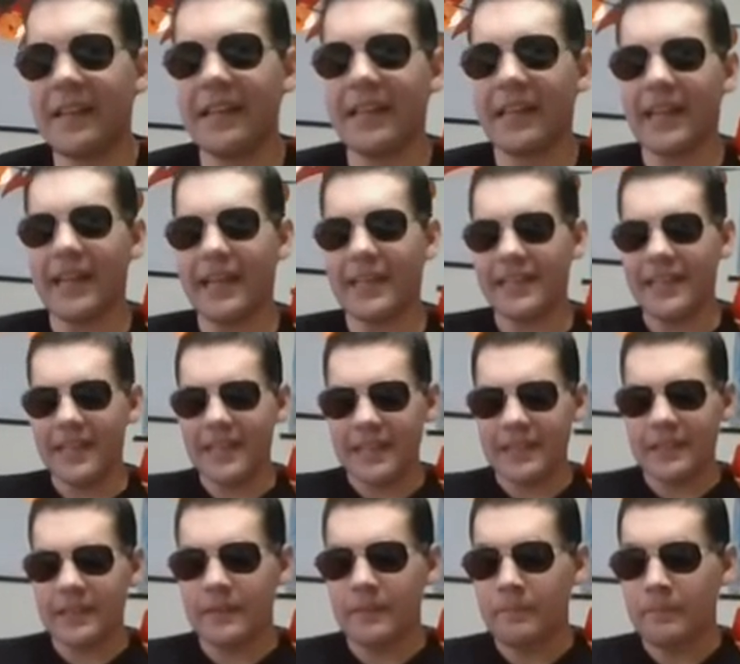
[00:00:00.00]
And
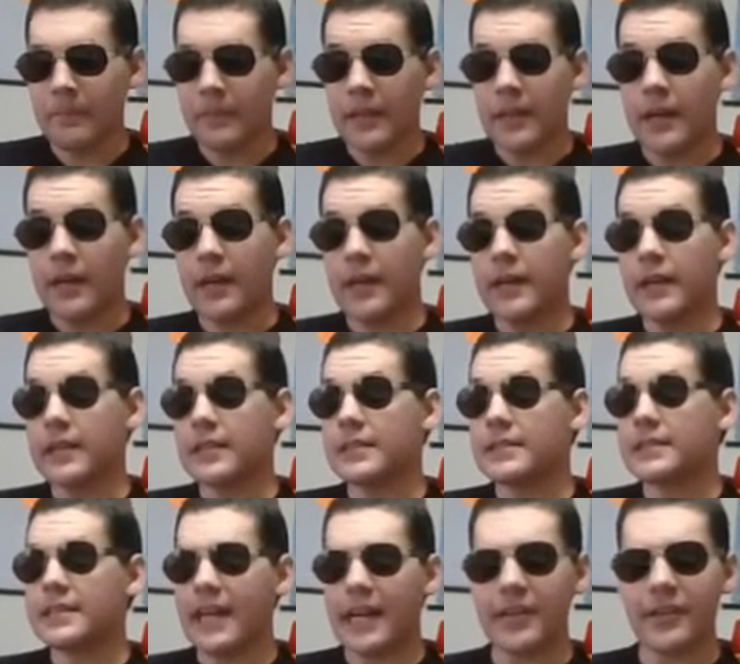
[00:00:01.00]
then on
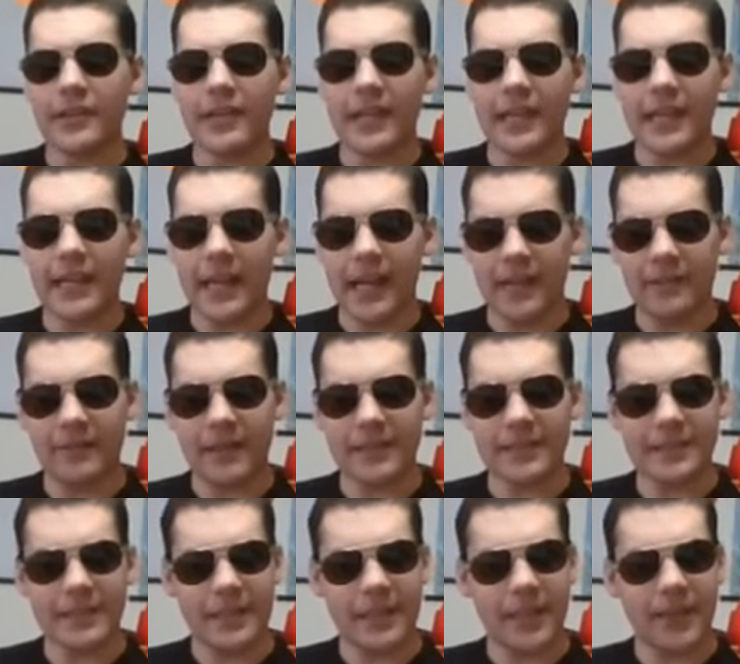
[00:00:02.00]
Saturday, I
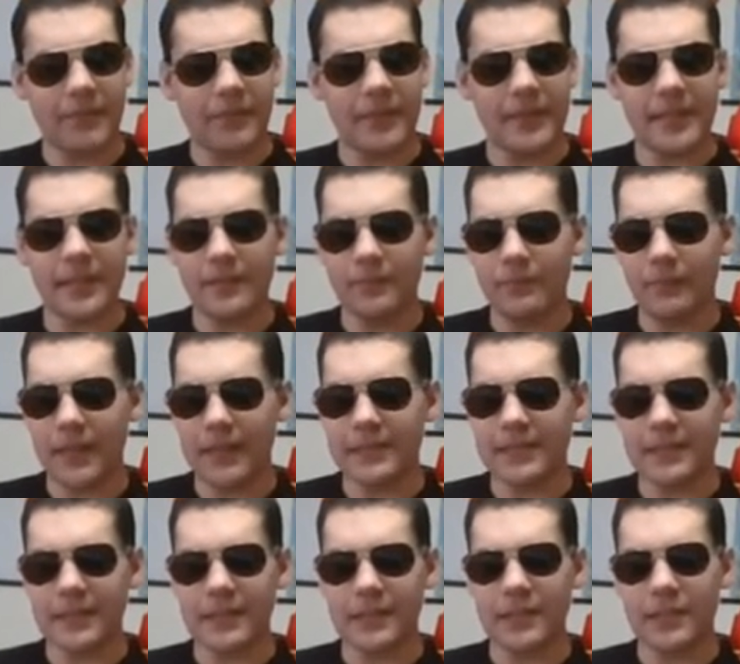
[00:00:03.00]
rested up and didn't
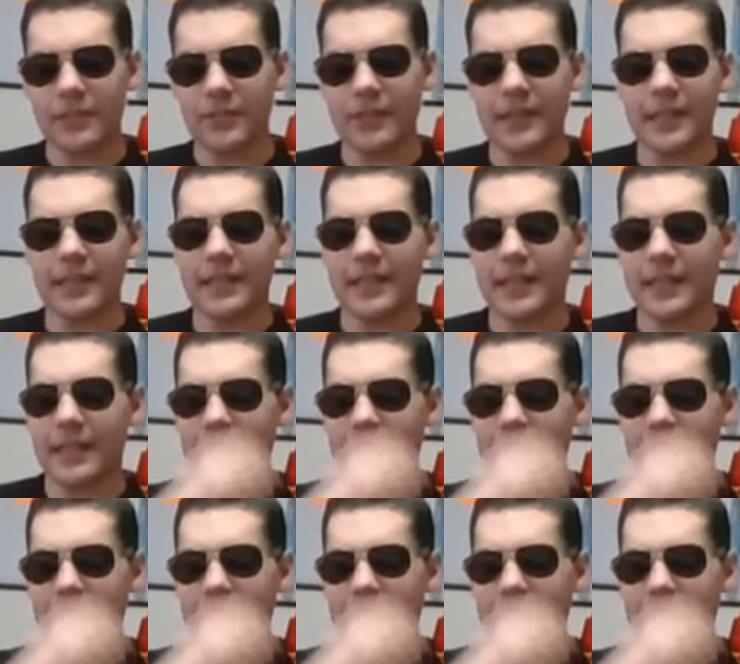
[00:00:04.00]
basically do anything the